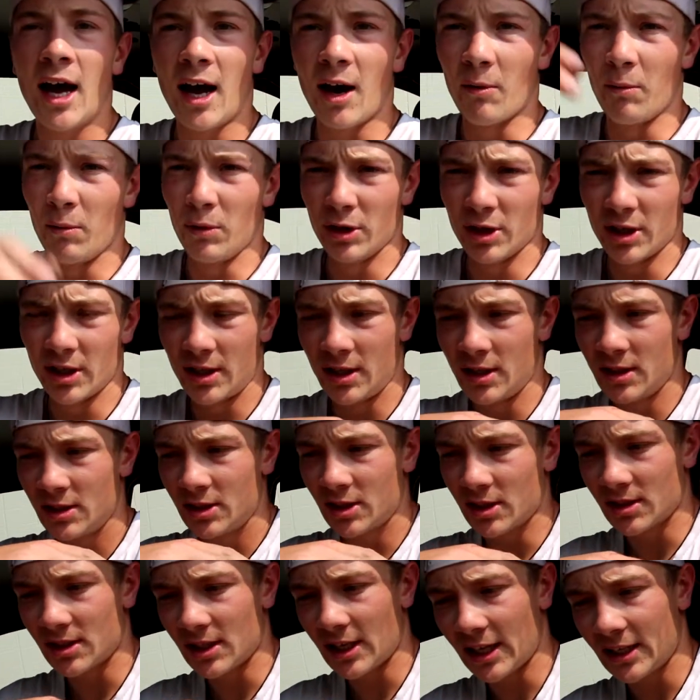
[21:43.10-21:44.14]
I would
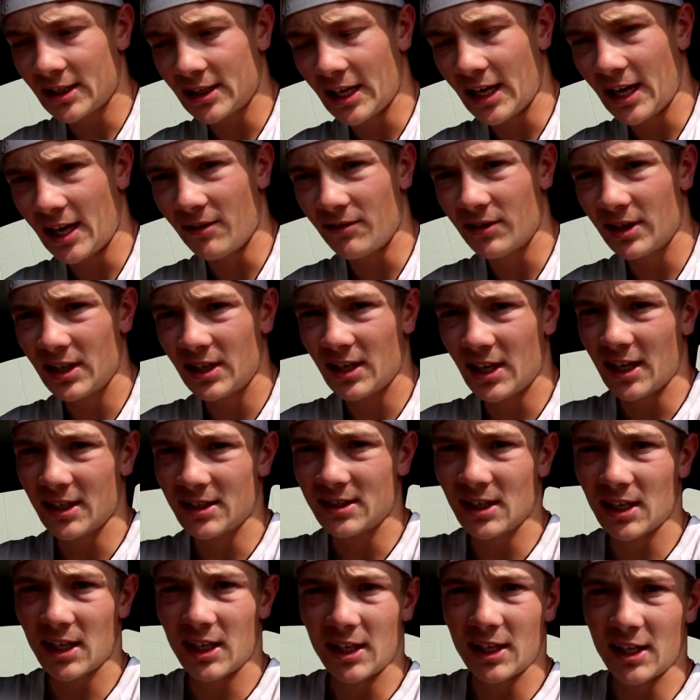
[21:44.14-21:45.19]
just like to have it
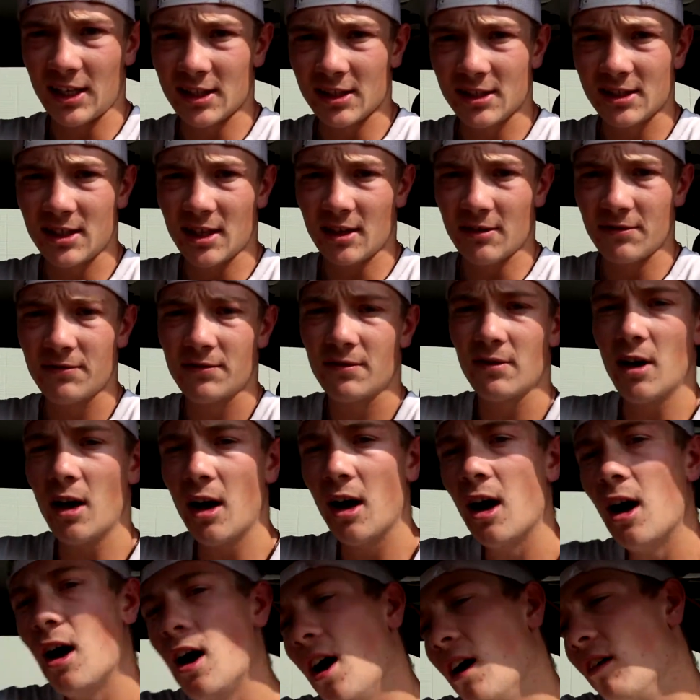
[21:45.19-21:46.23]
nice and clean and stuff
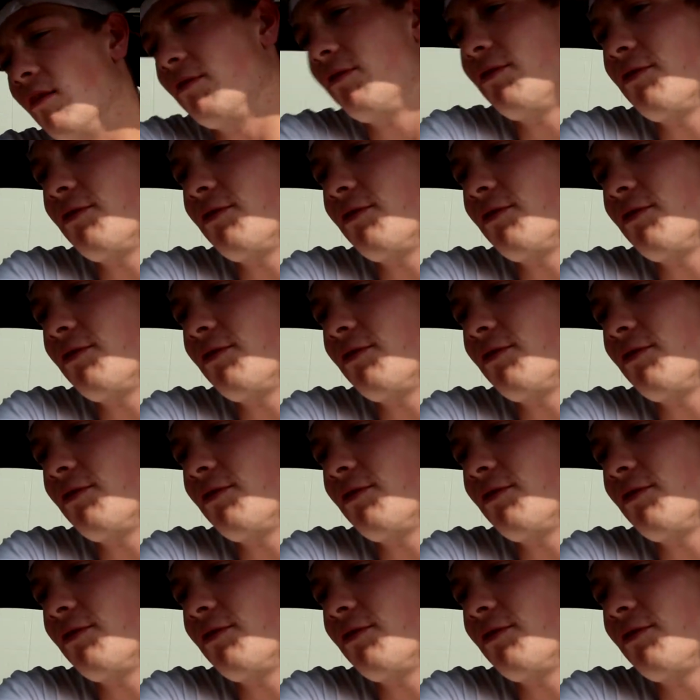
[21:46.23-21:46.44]
up